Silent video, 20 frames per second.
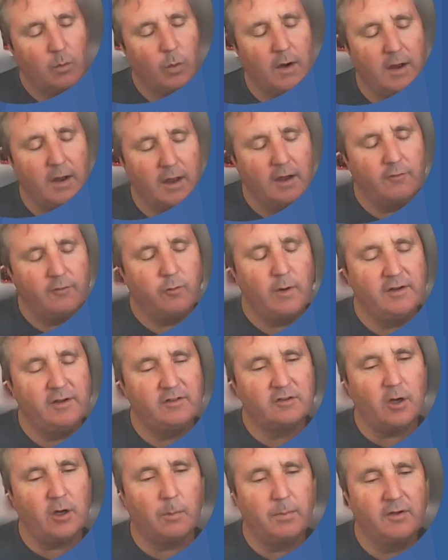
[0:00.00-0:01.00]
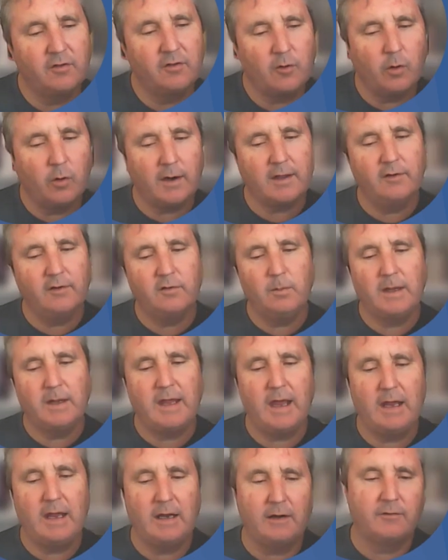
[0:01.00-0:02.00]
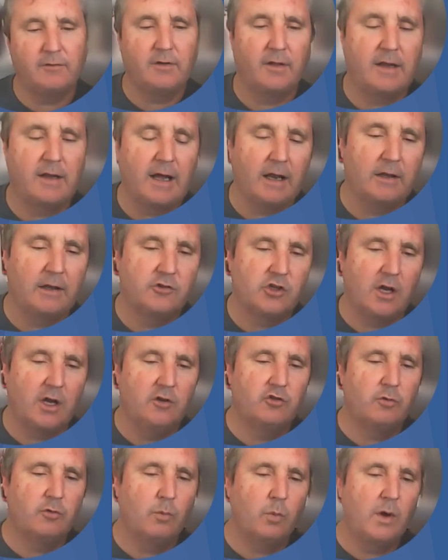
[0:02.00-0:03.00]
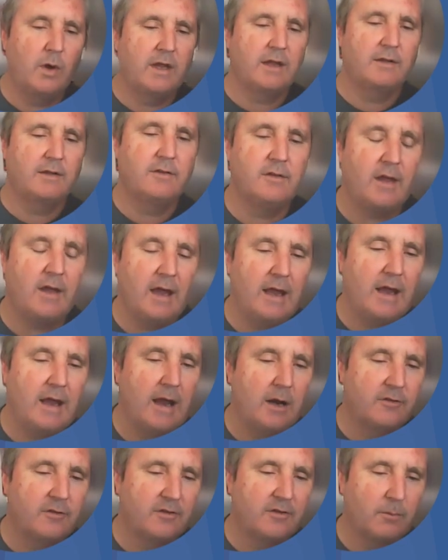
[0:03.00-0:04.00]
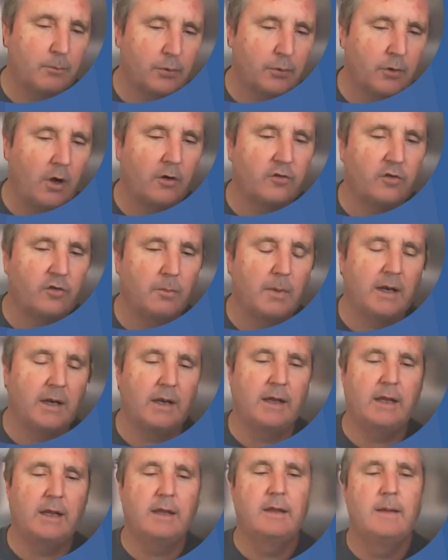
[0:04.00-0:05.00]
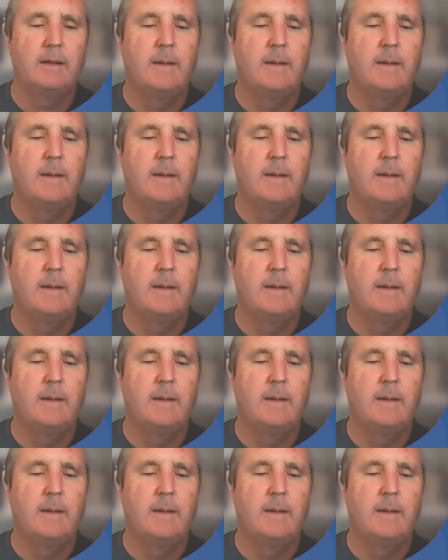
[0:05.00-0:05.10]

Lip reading: if we stop as quick as we can after the color change, we can say it's approximately